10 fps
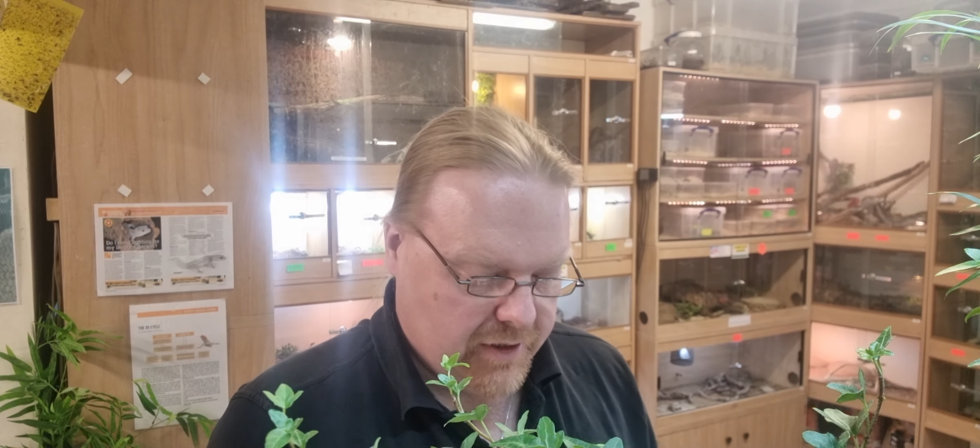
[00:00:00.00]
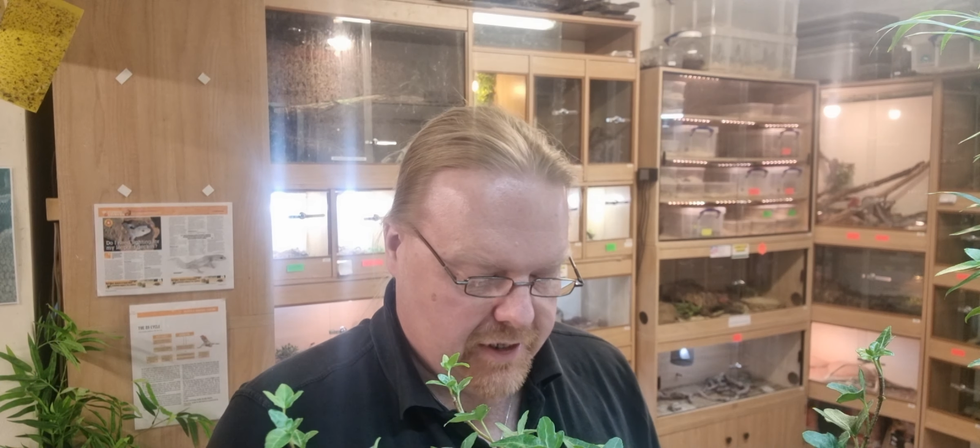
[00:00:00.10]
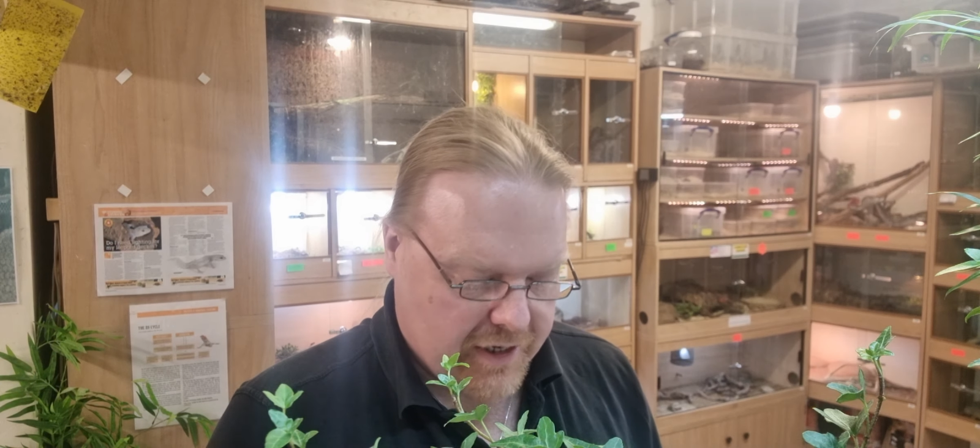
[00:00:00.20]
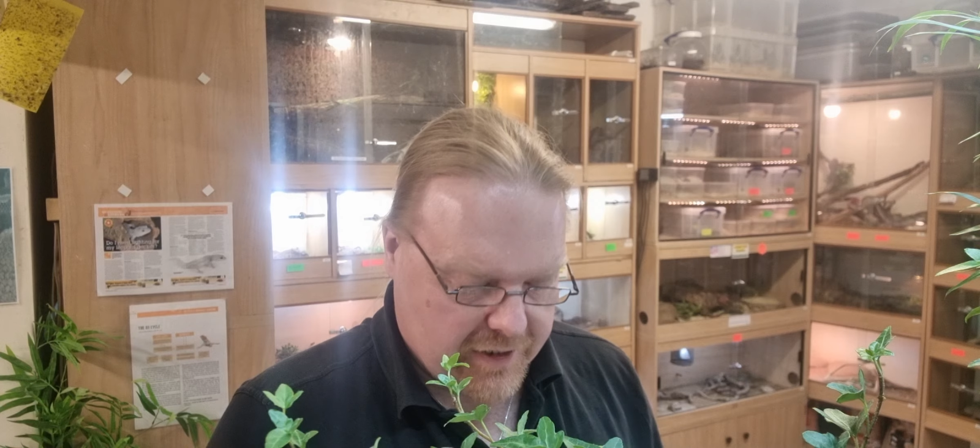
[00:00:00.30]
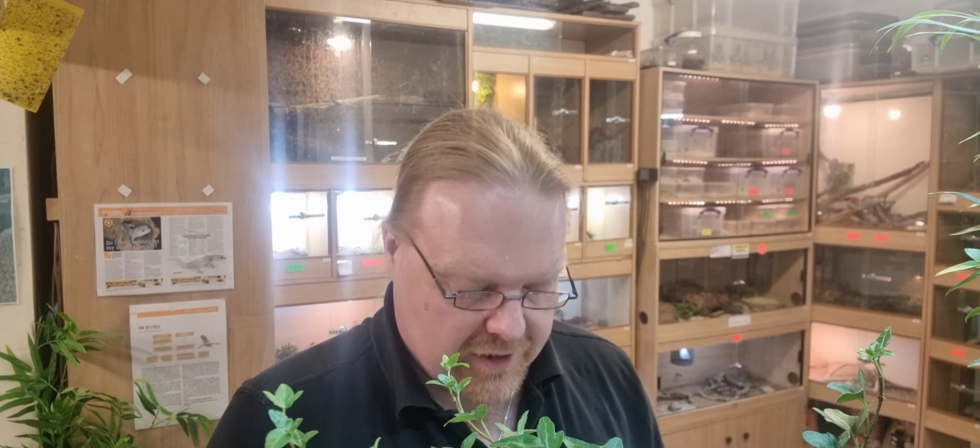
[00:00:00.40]

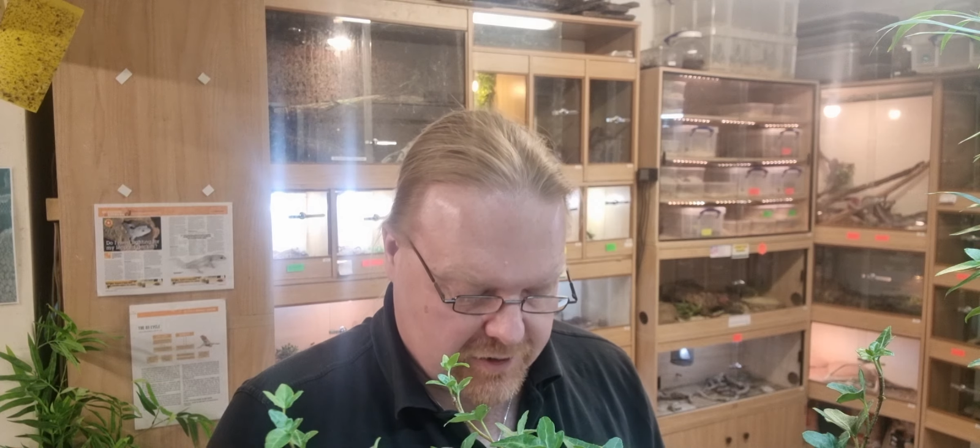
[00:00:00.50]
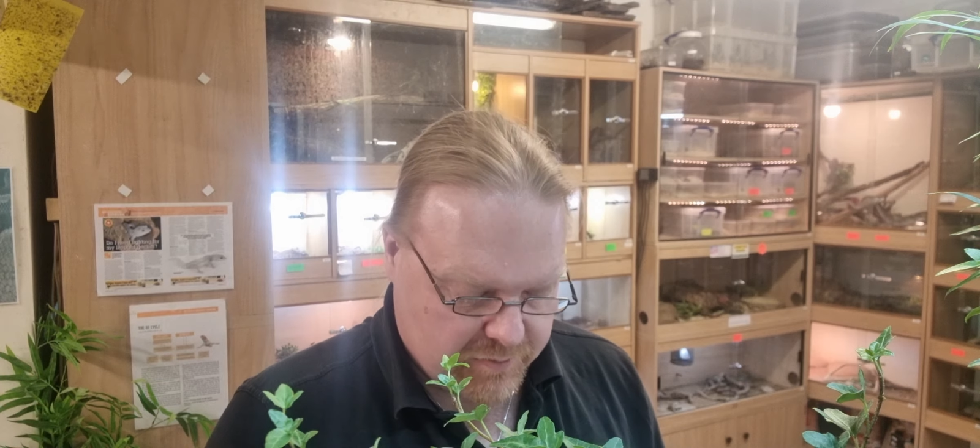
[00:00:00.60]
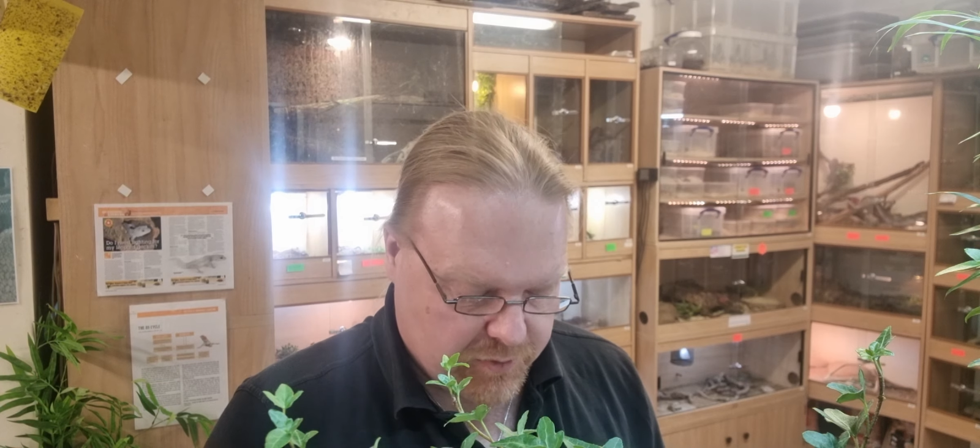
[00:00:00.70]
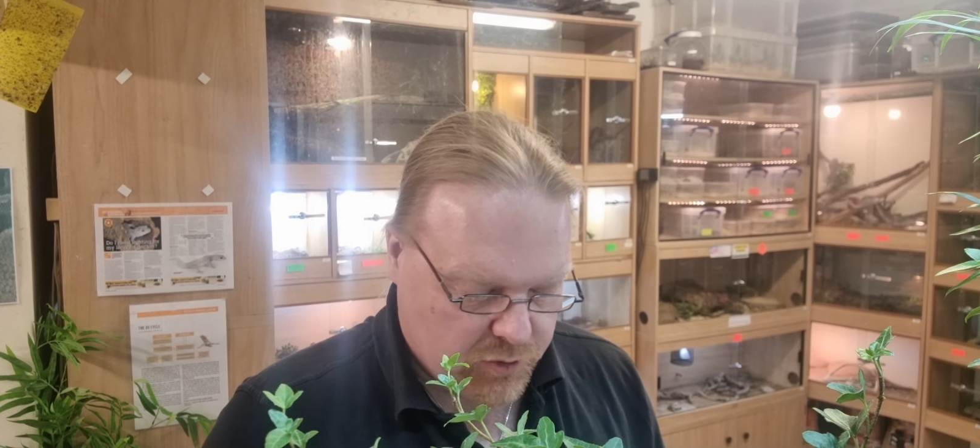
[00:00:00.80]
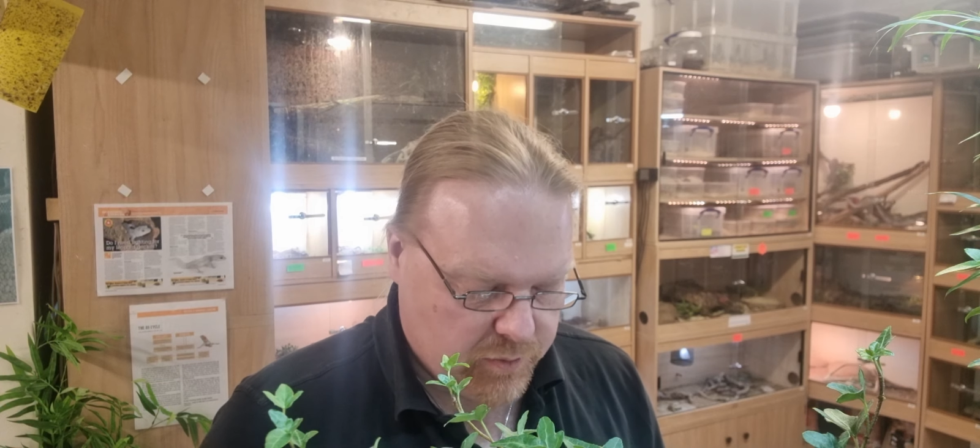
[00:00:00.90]

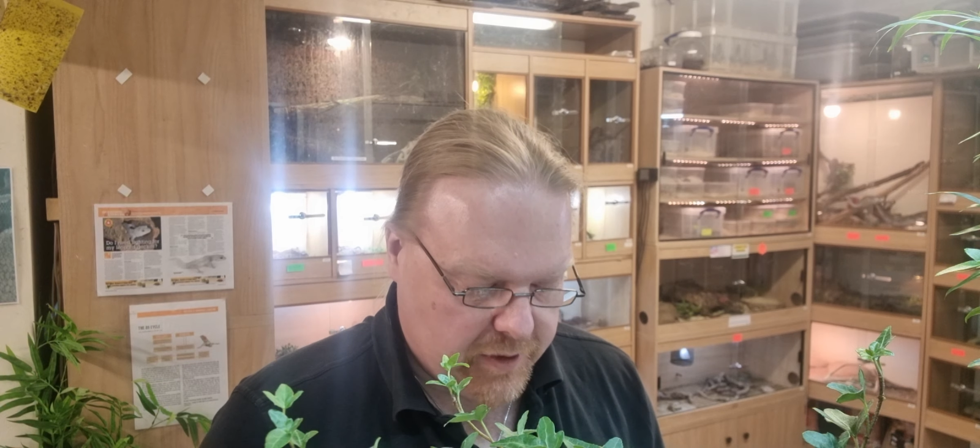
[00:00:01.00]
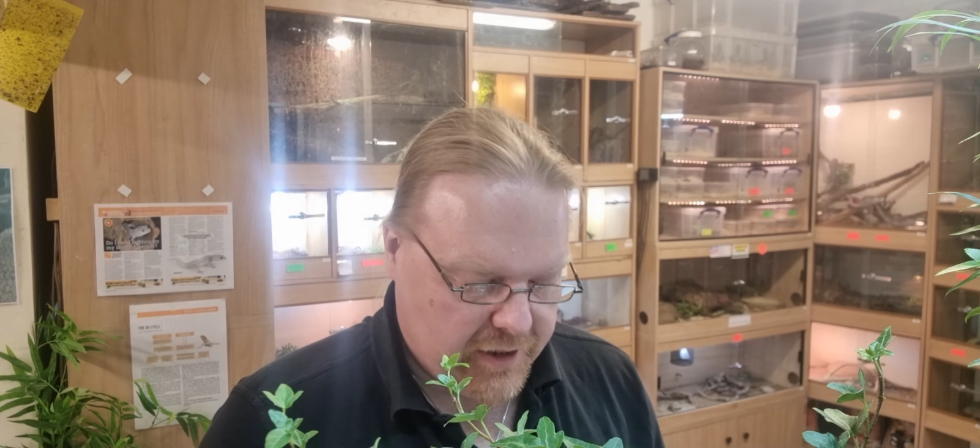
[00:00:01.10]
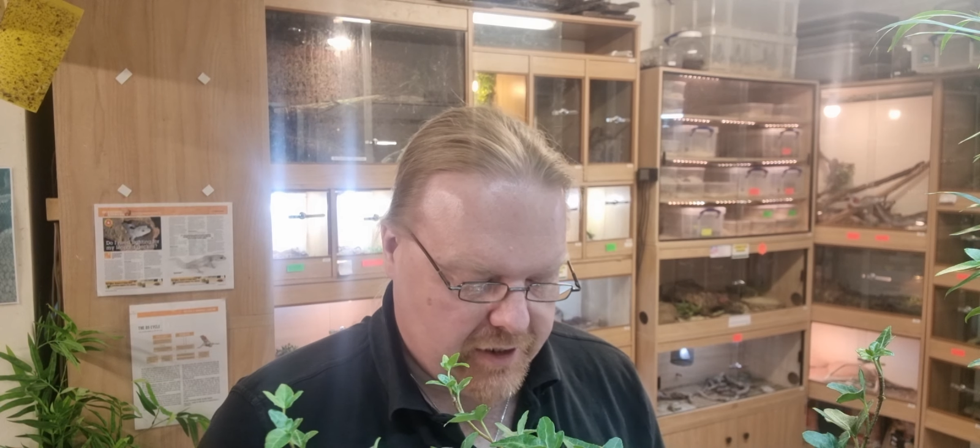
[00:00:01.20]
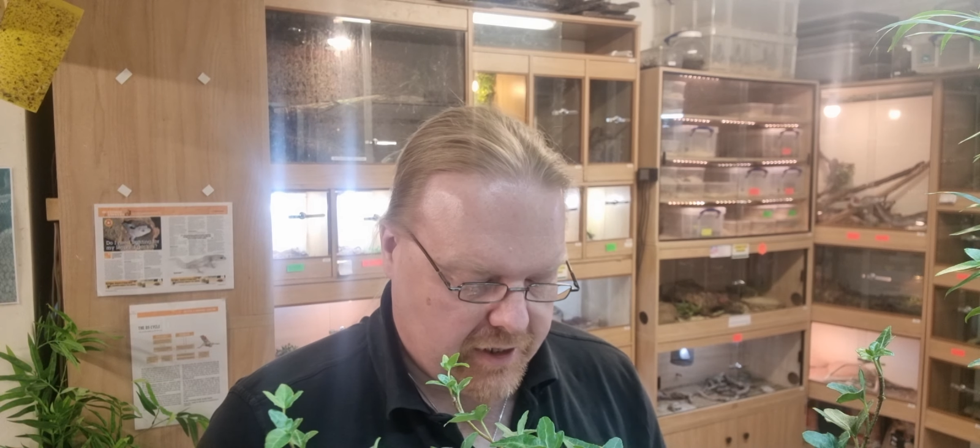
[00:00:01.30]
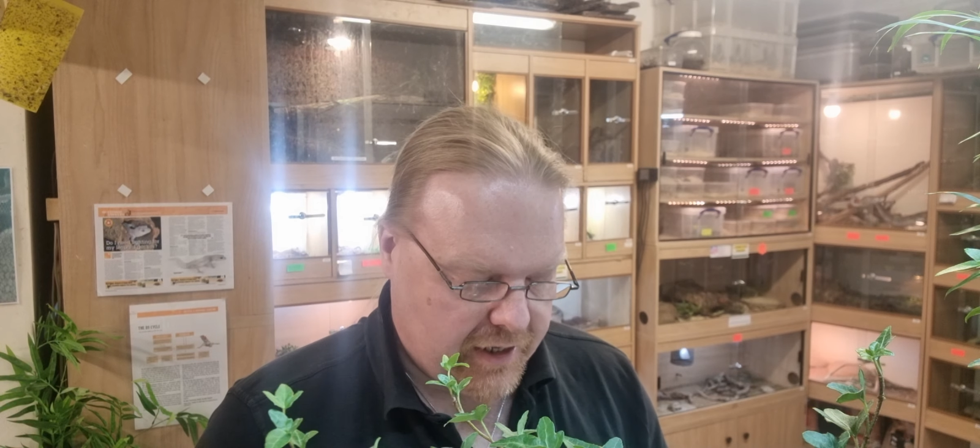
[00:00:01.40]
Incandescent bulb
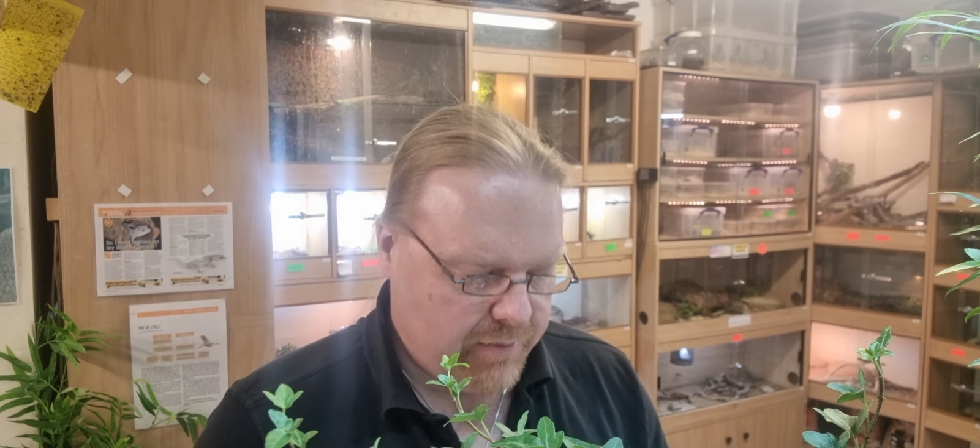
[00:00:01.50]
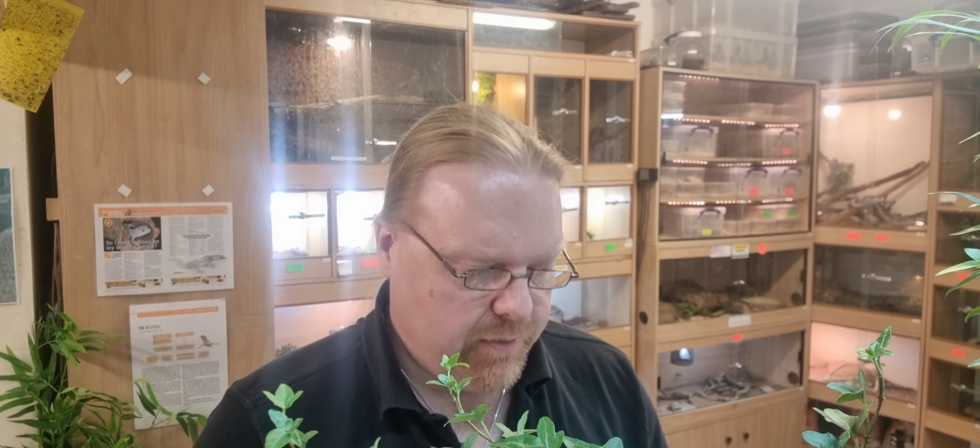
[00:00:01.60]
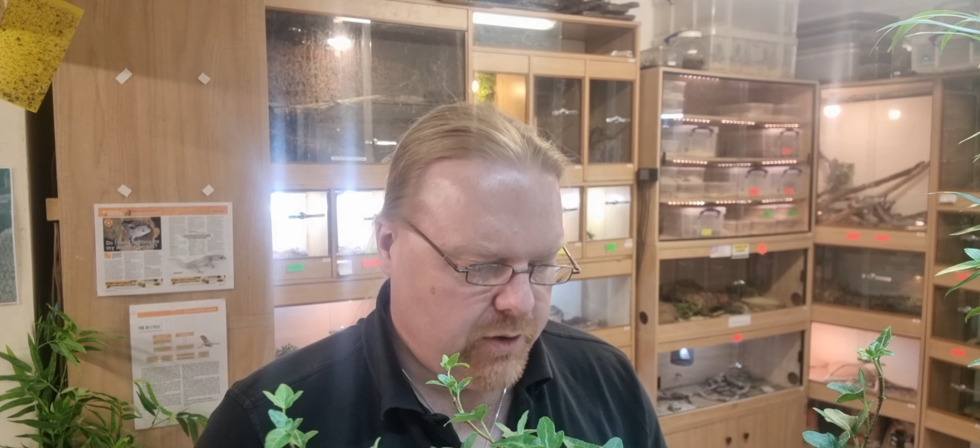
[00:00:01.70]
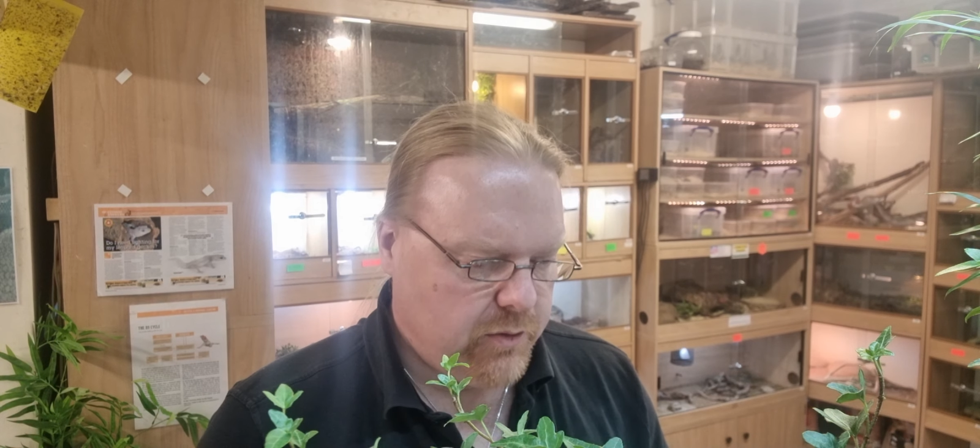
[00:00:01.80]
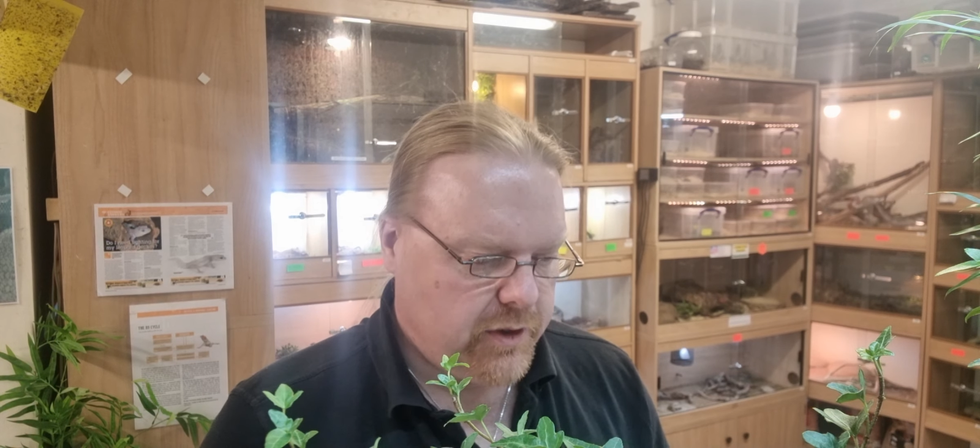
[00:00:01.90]
in a
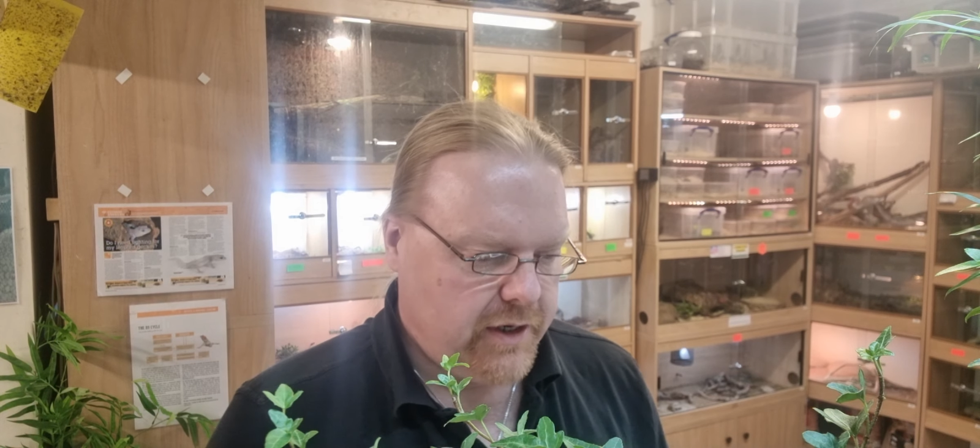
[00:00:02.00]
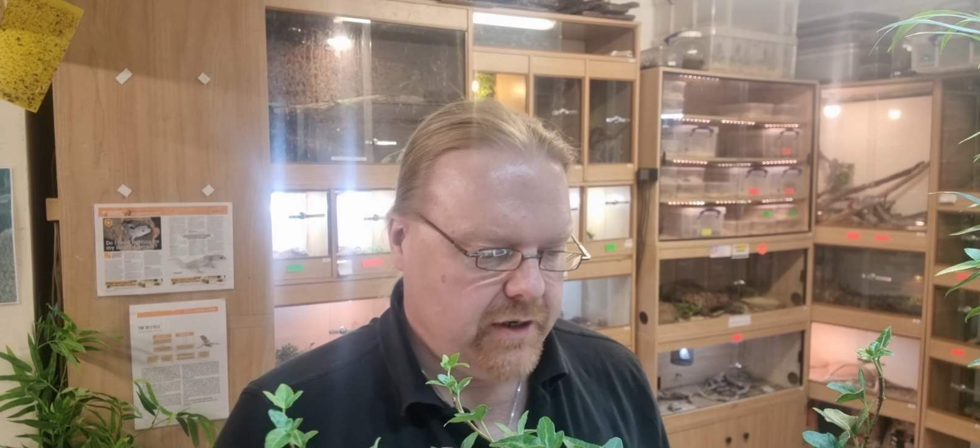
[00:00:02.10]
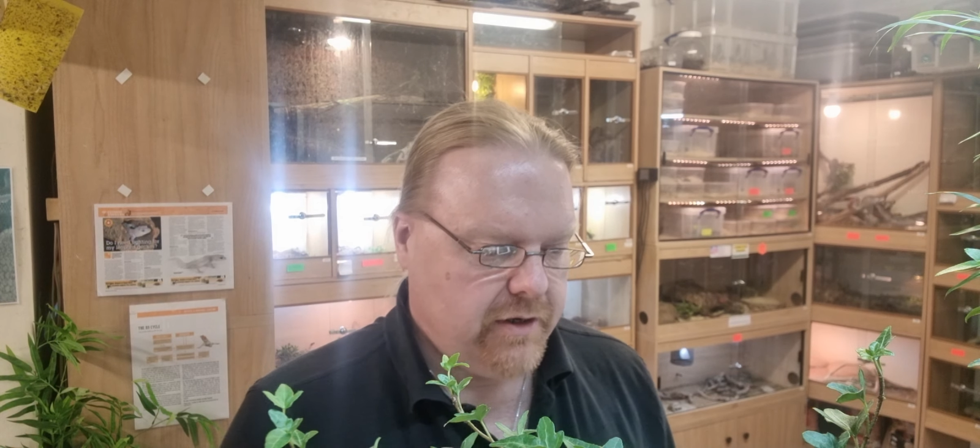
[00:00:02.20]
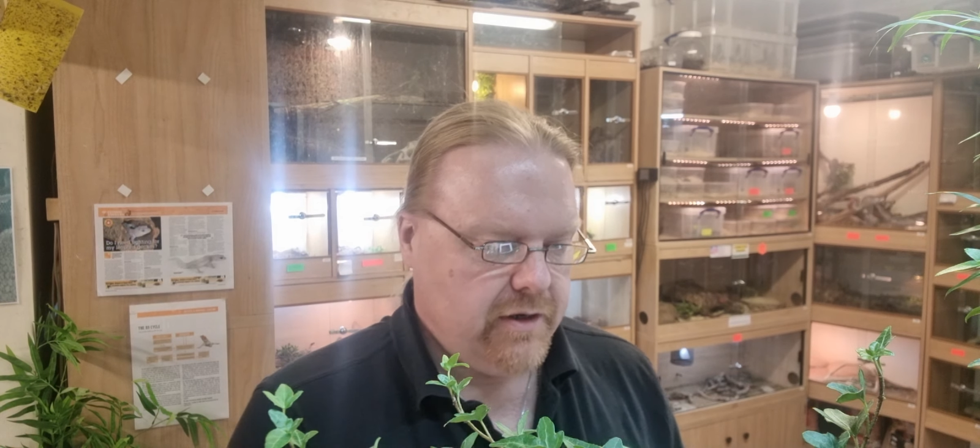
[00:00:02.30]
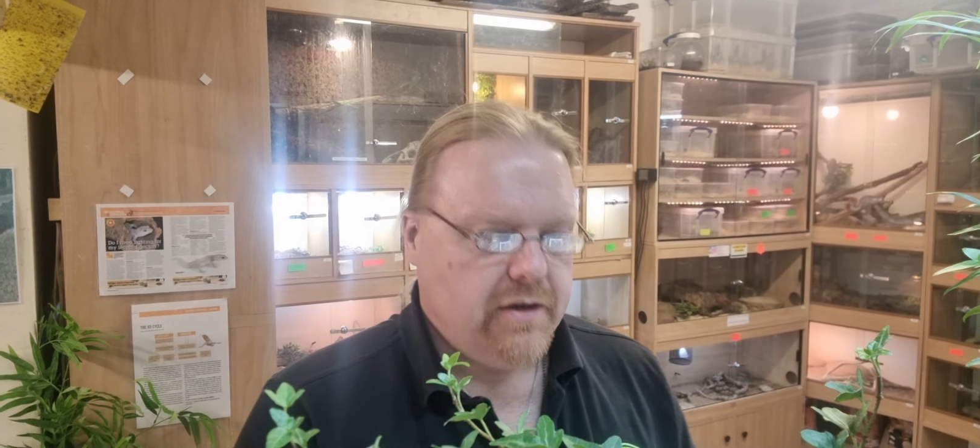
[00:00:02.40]
clamp holder